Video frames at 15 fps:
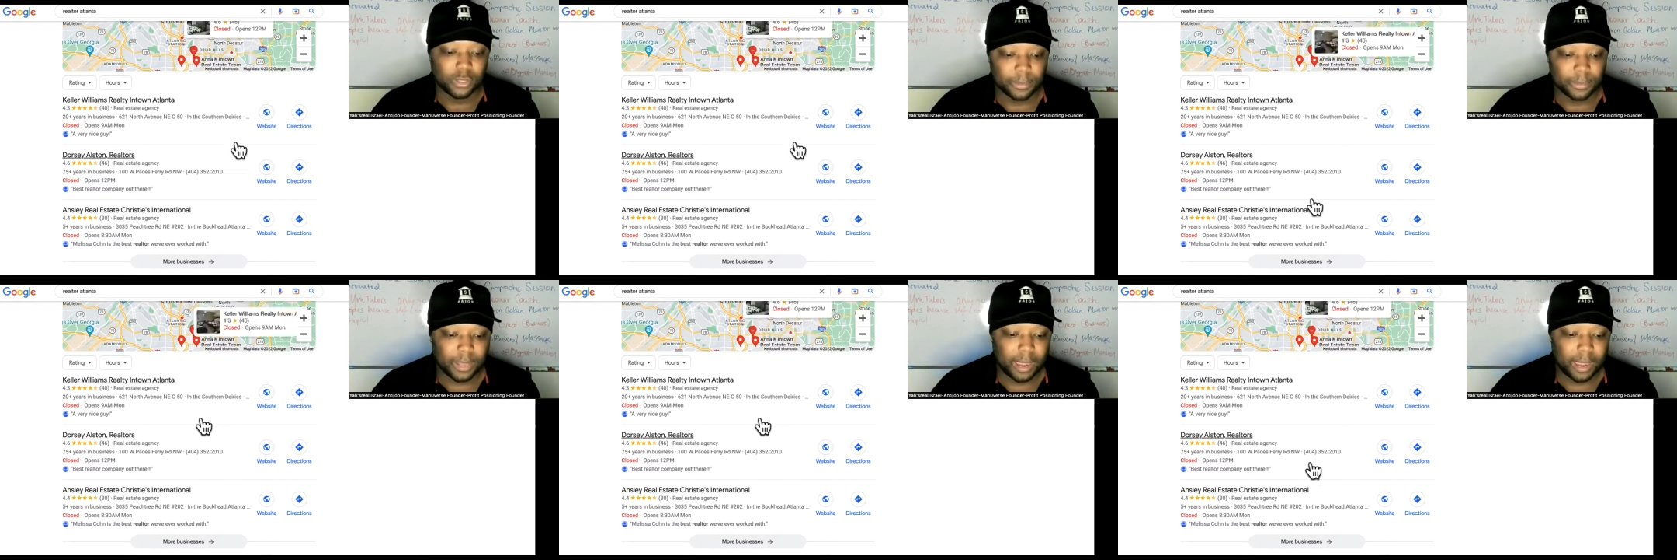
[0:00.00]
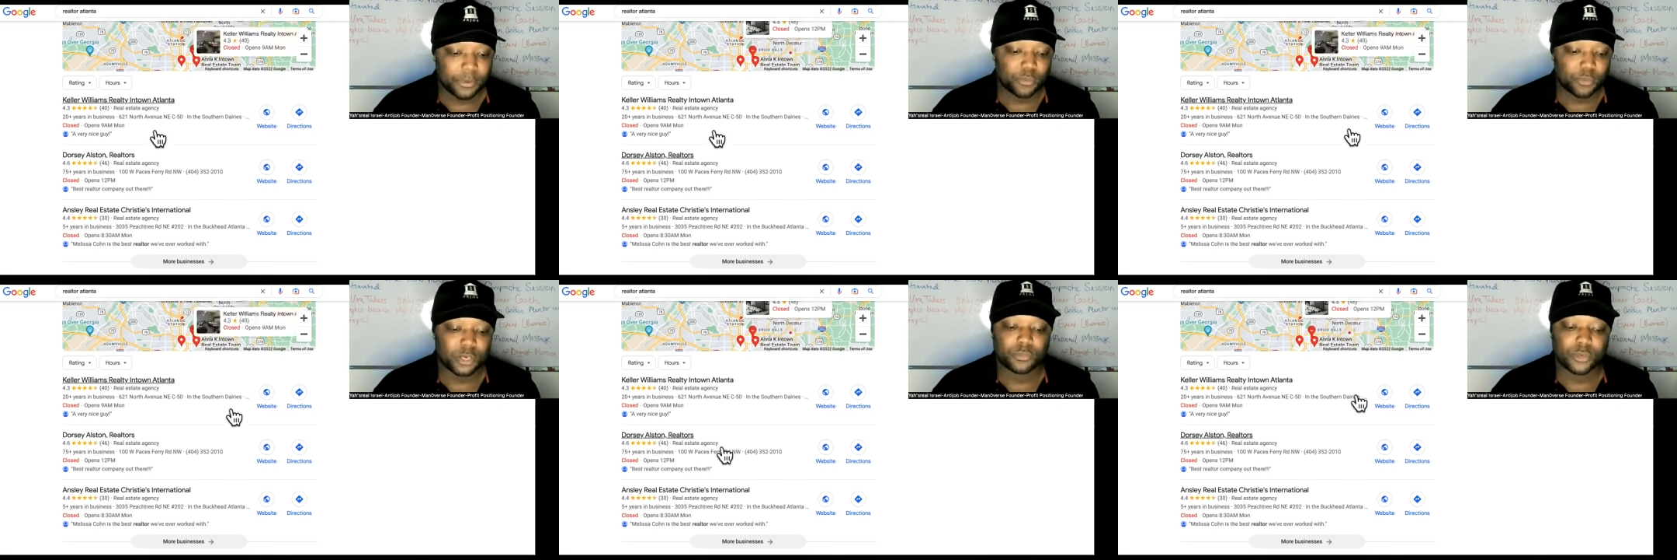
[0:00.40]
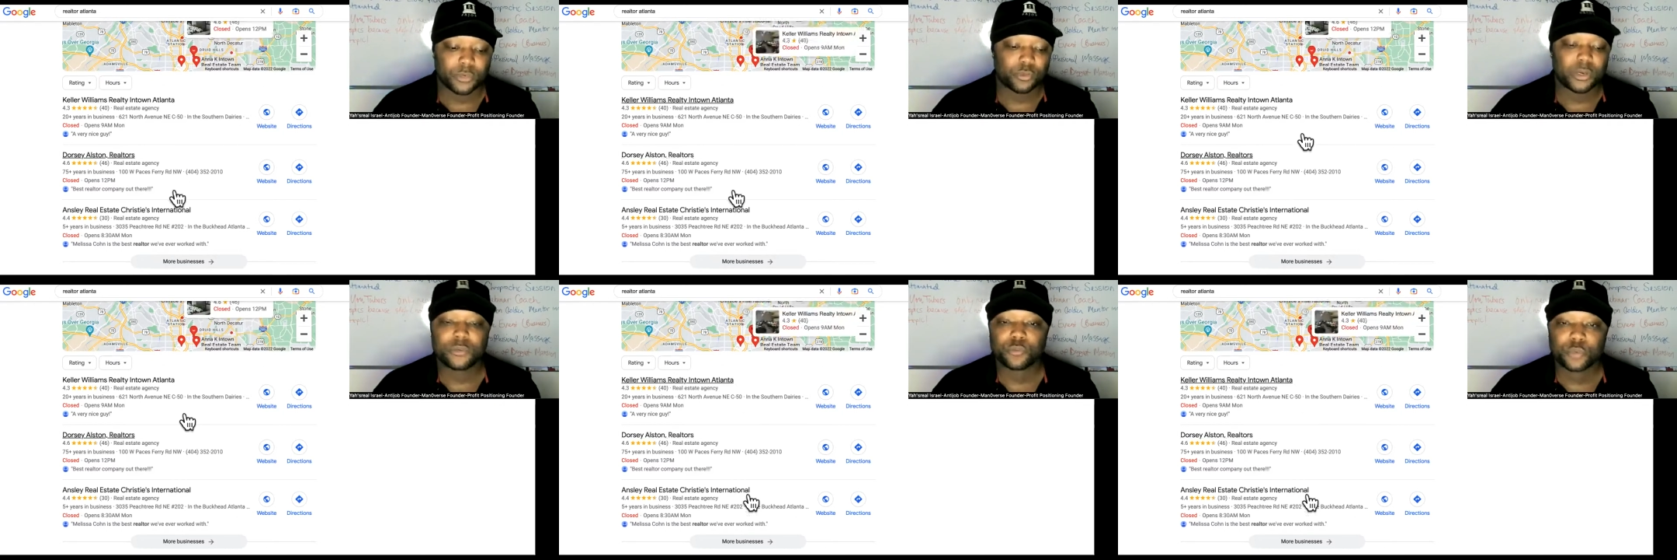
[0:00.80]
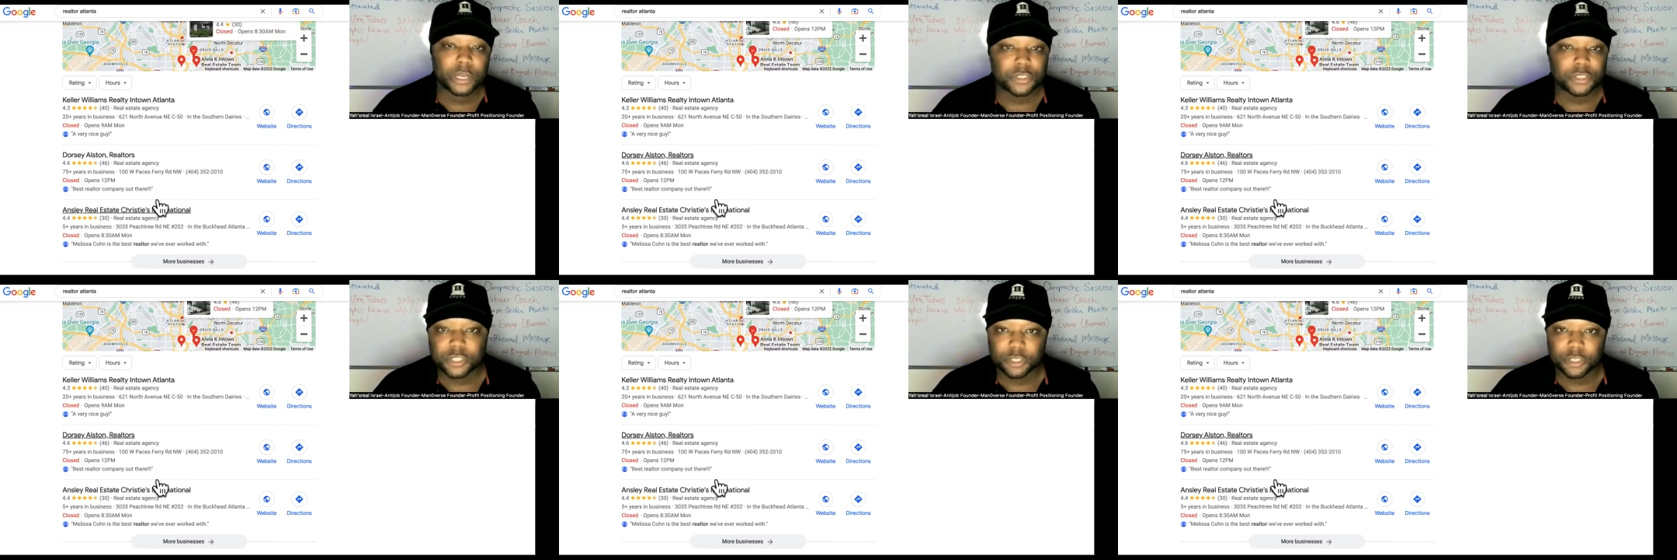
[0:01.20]
only be able to work with one
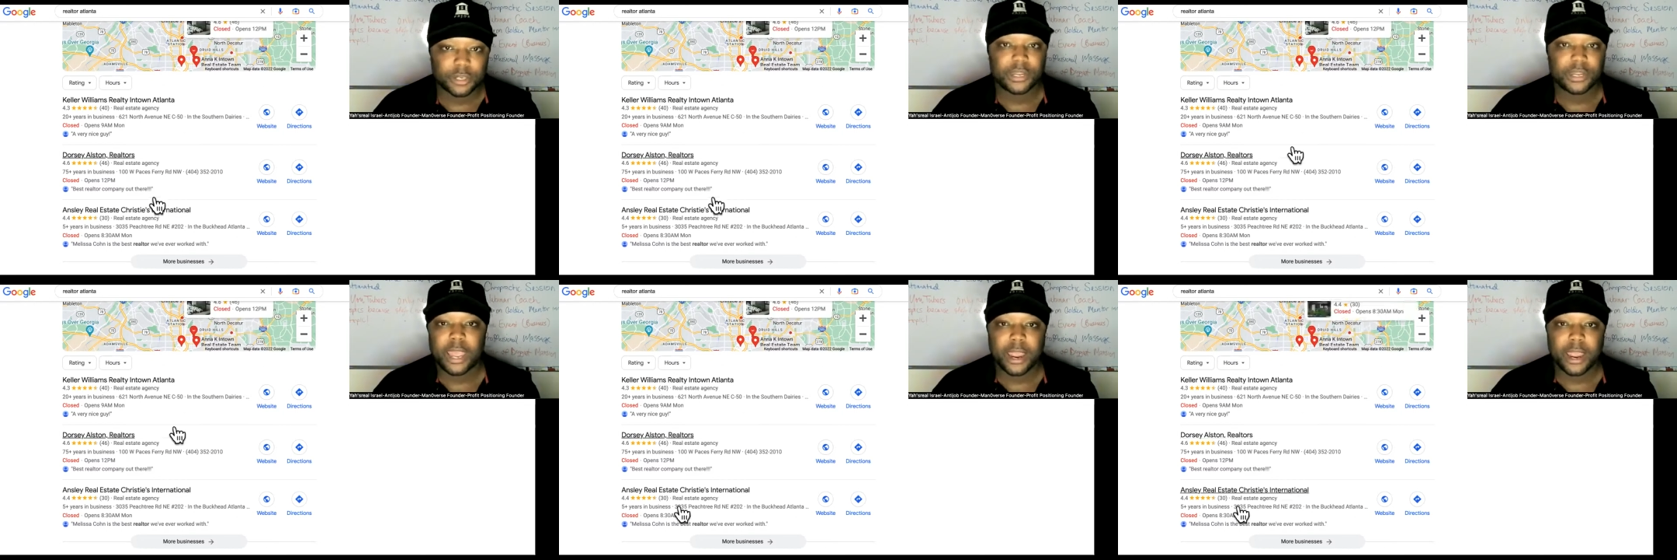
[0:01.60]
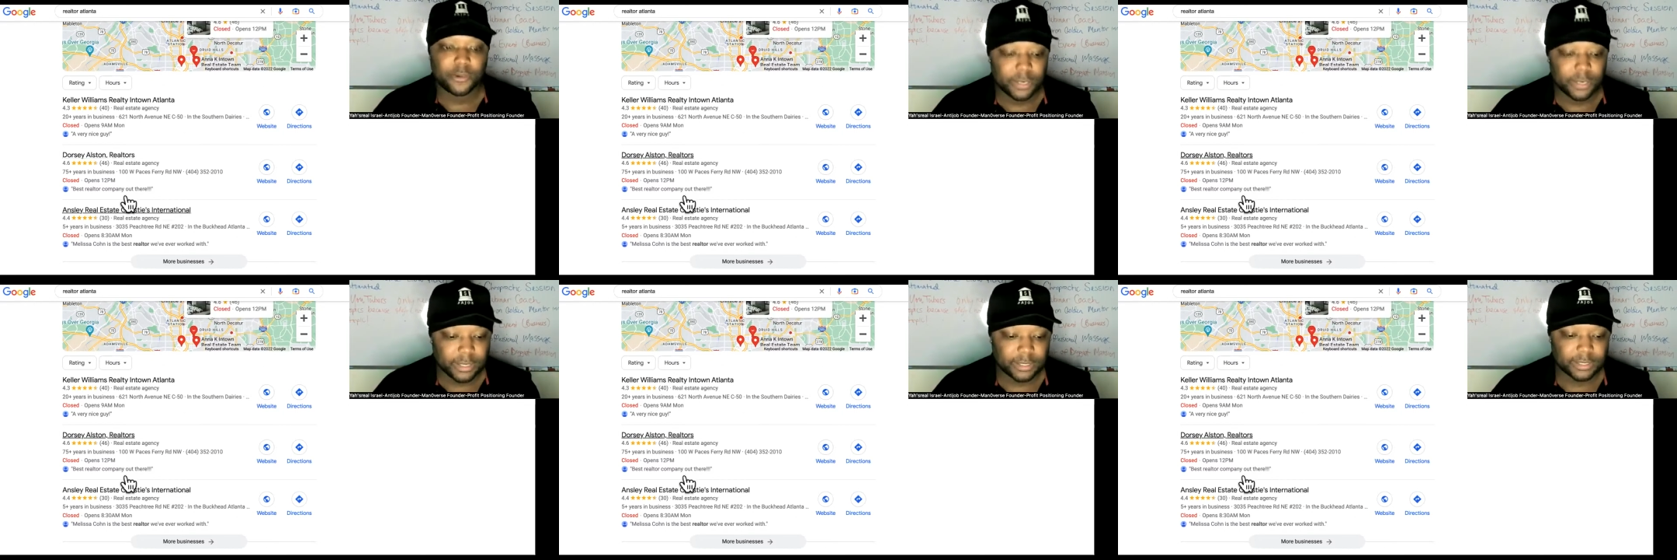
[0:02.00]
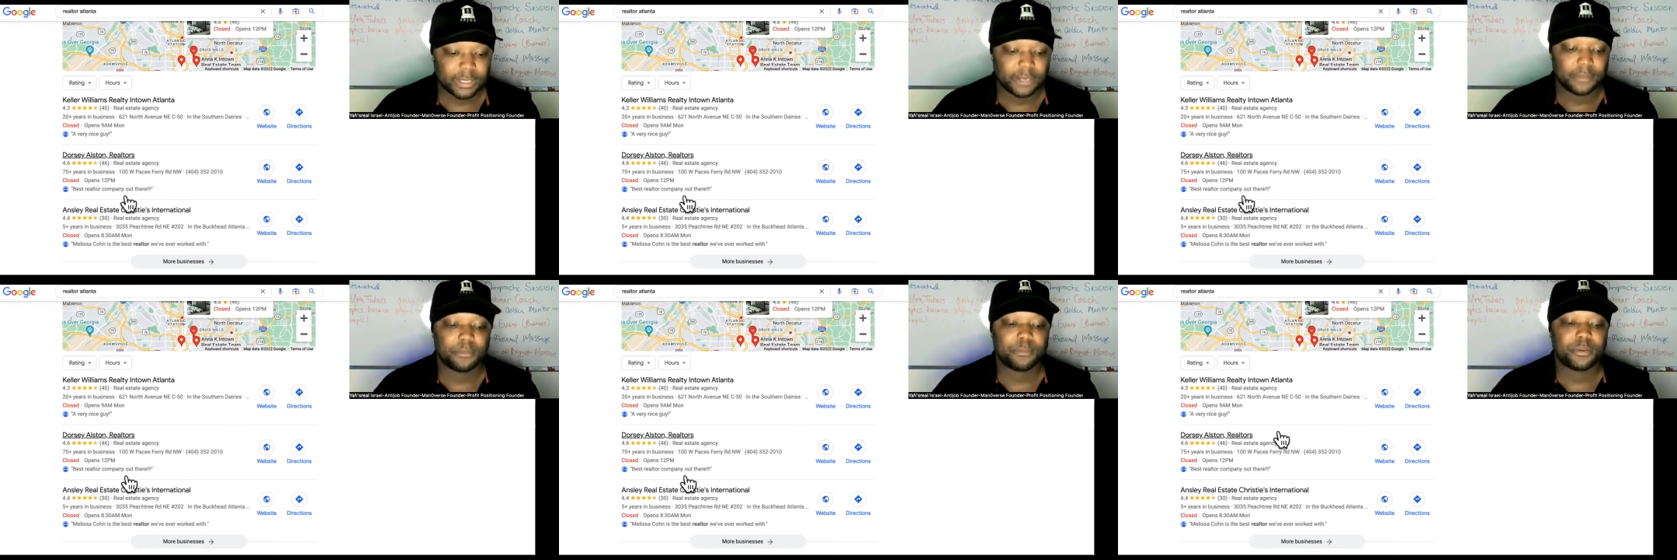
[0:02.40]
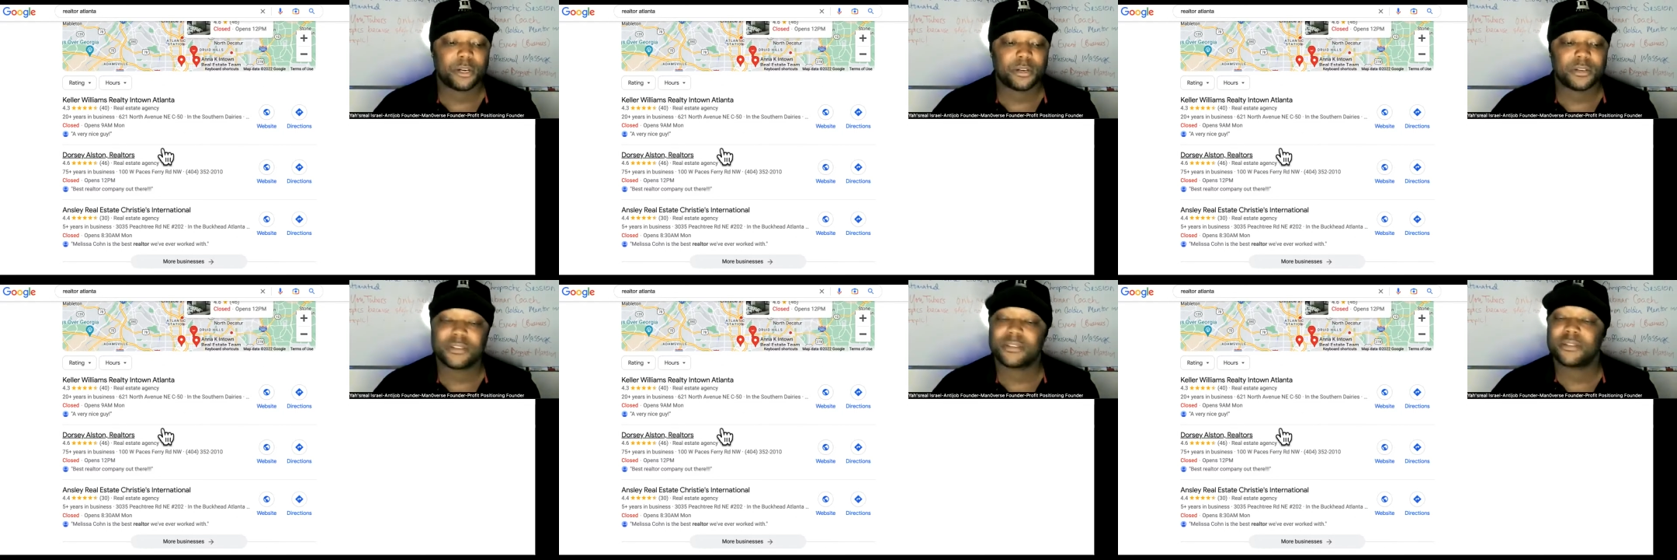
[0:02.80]
realtor in the area or something
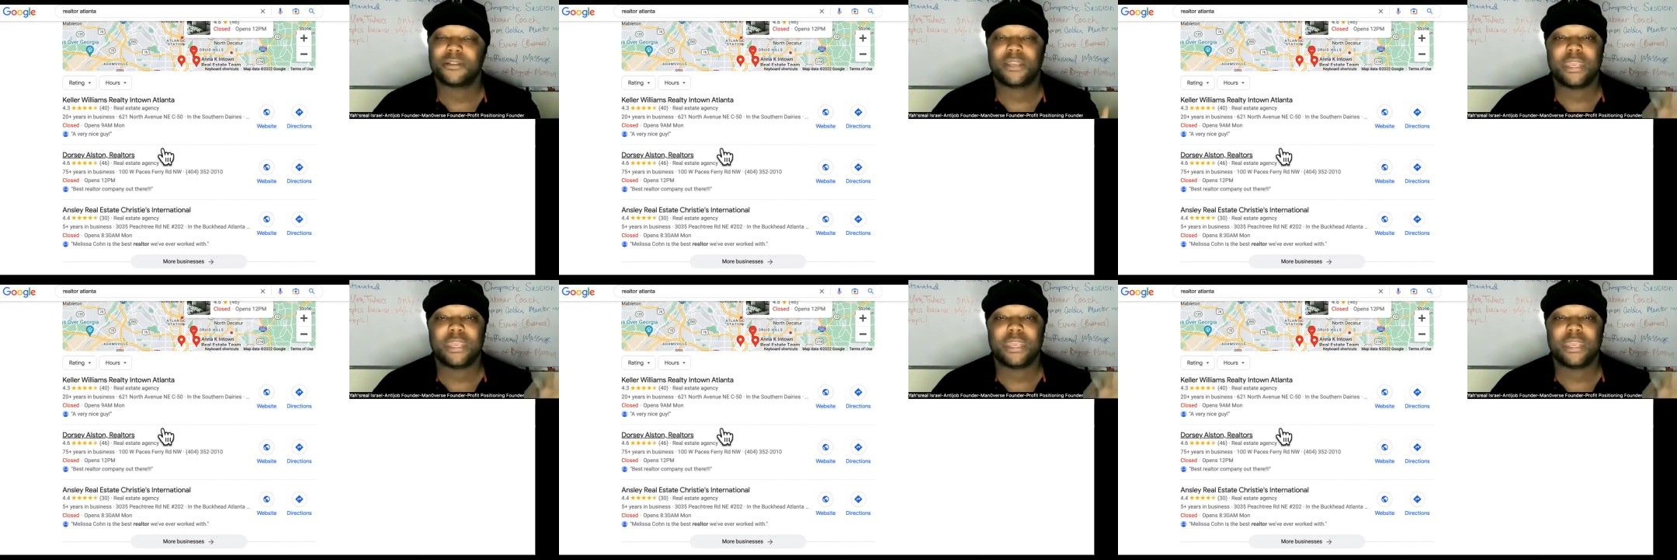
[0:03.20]
per